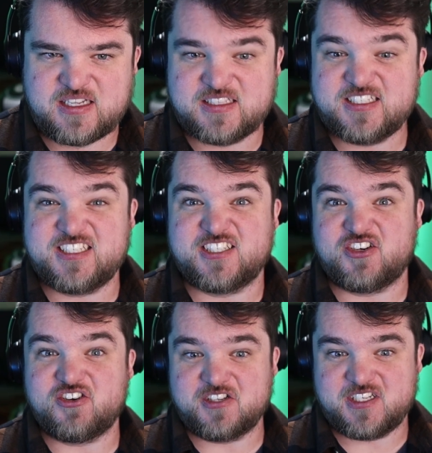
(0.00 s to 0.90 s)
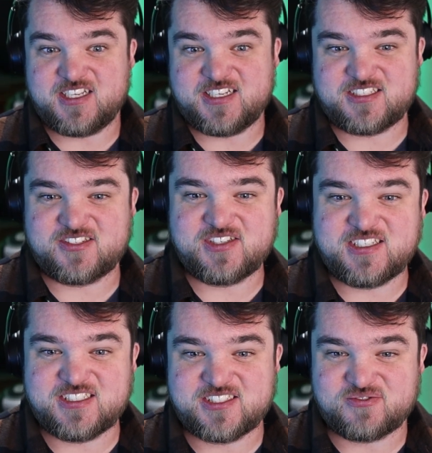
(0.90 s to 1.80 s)
And this is early days, so
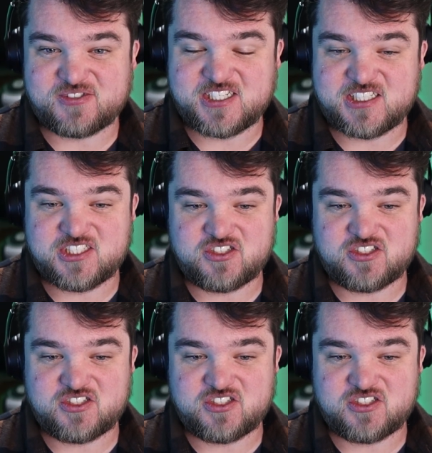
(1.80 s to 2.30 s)
he is really